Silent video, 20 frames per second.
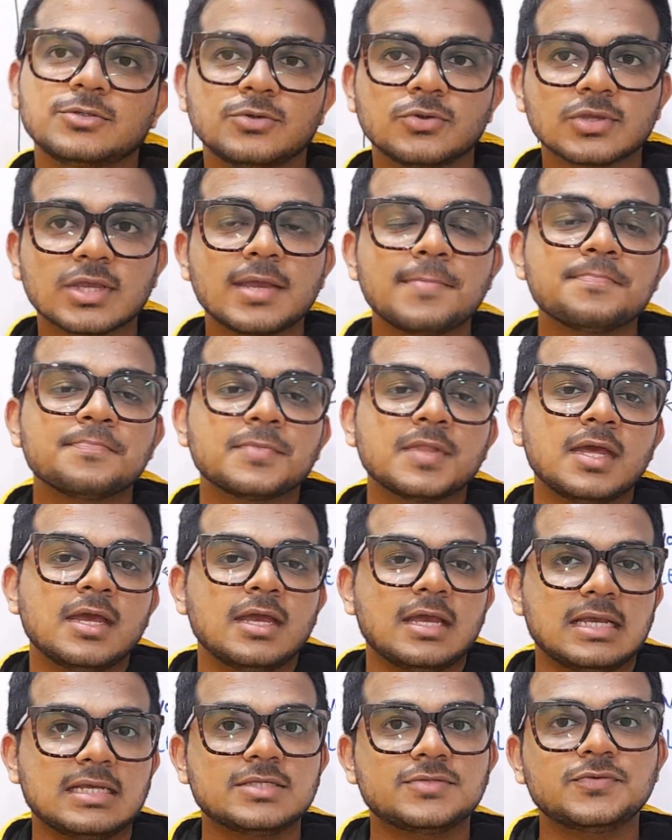Okay,
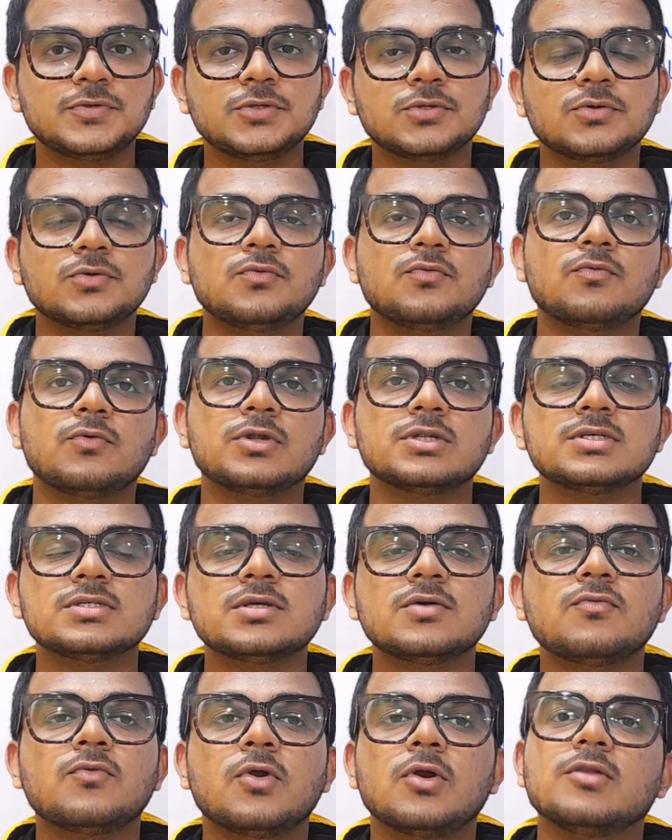as we know, what is
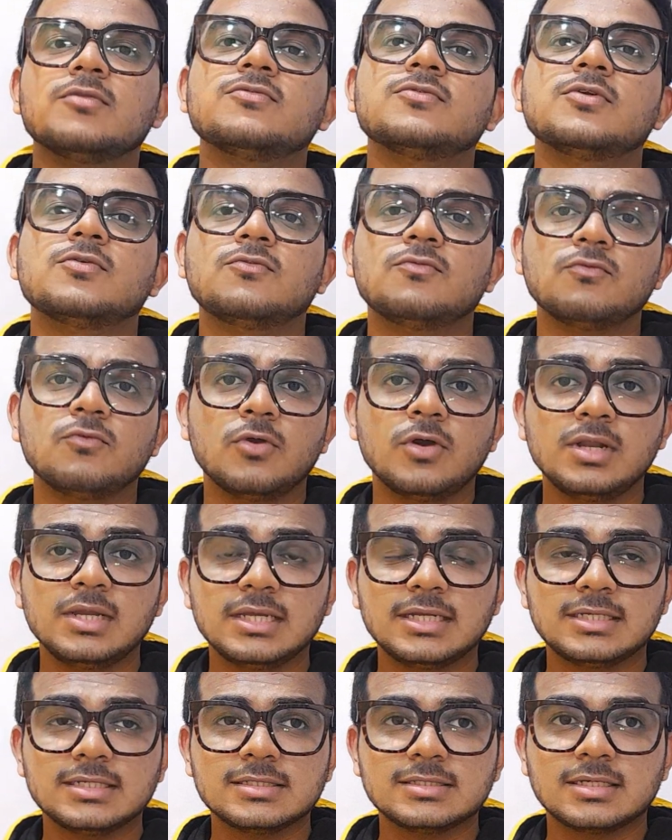a wall? Wall,
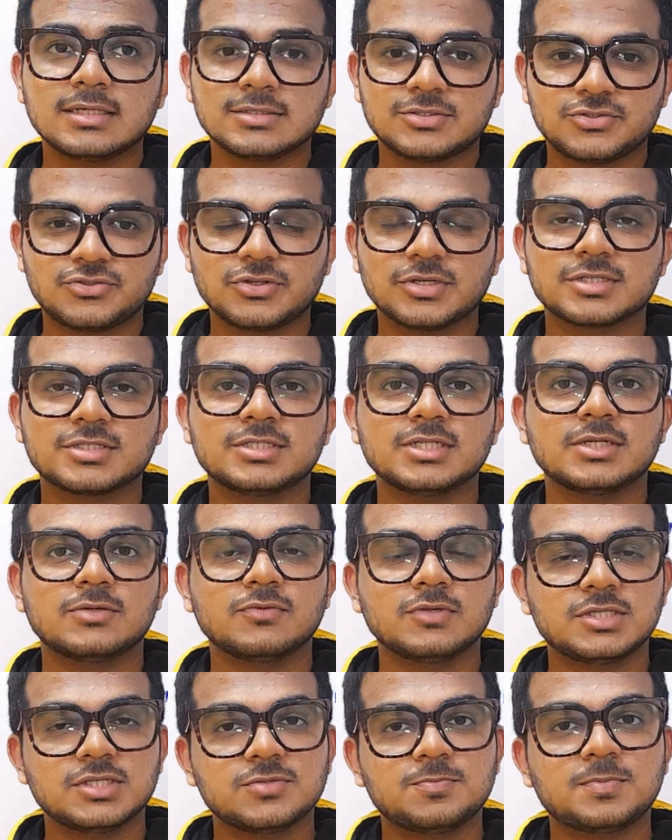it is a structure
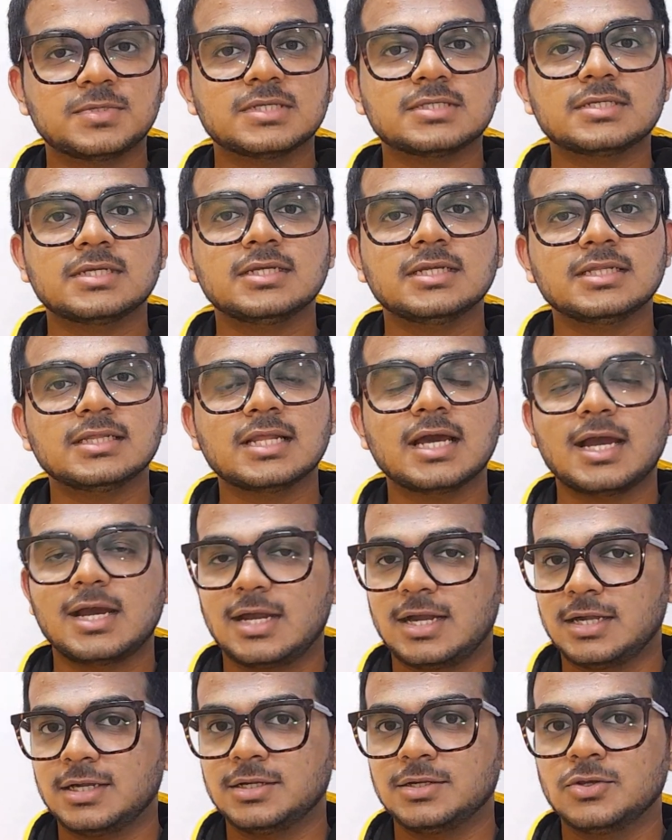which is present in the
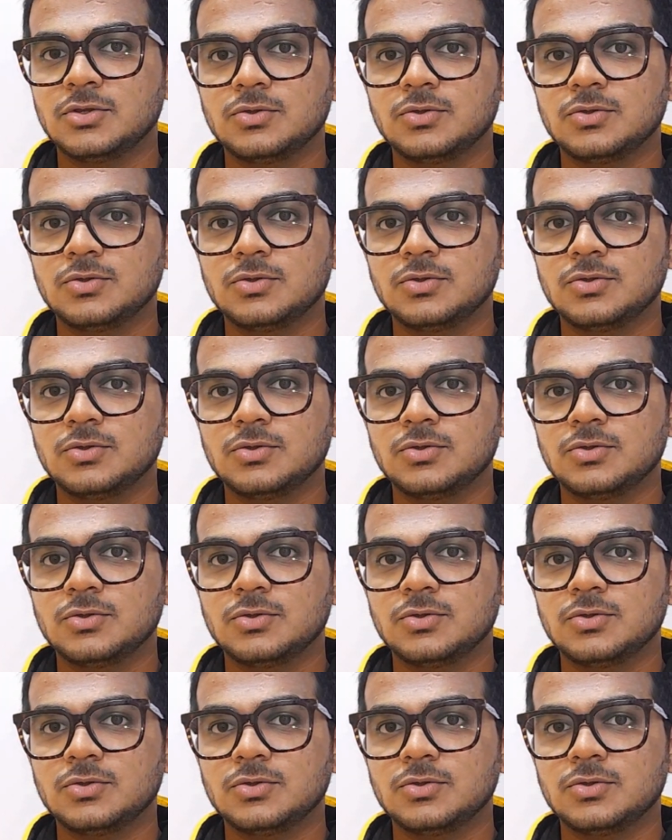heart.